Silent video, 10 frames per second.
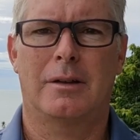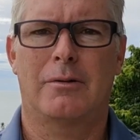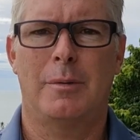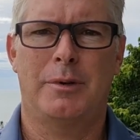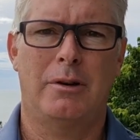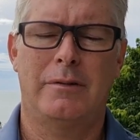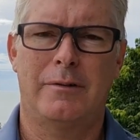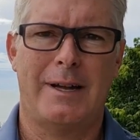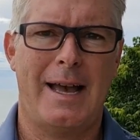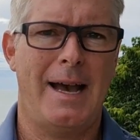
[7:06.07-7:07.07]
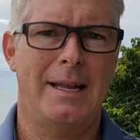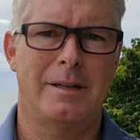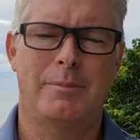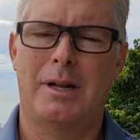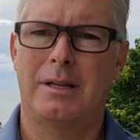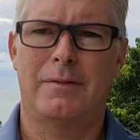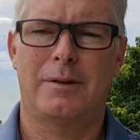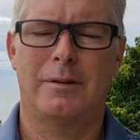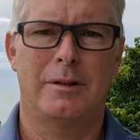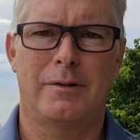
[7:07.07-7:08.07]
crypto I've ever had, and probably
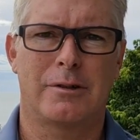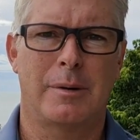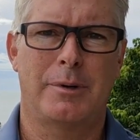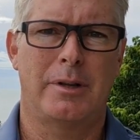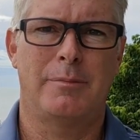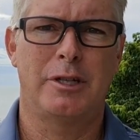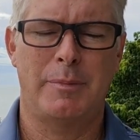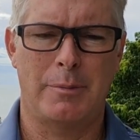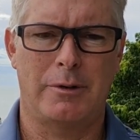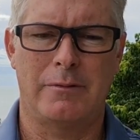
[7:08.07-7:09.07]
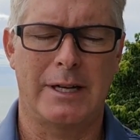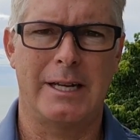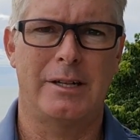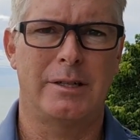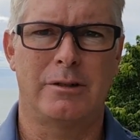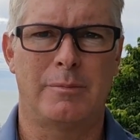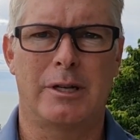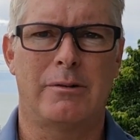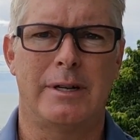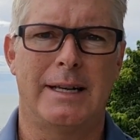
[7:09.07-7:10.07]
the first crypto that most people ever get into is
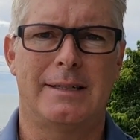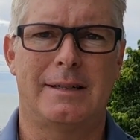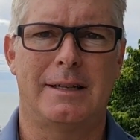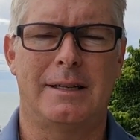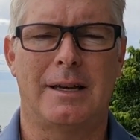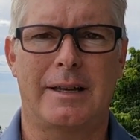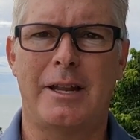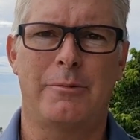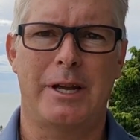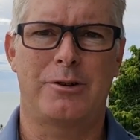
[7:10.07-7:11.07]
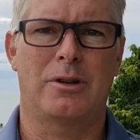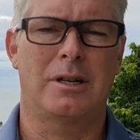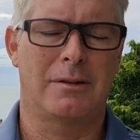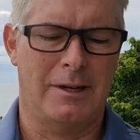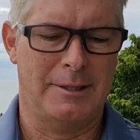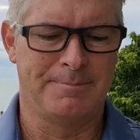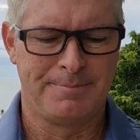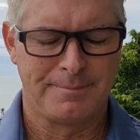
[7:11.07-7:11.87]
Bitcoin. That's the gateway drug, right?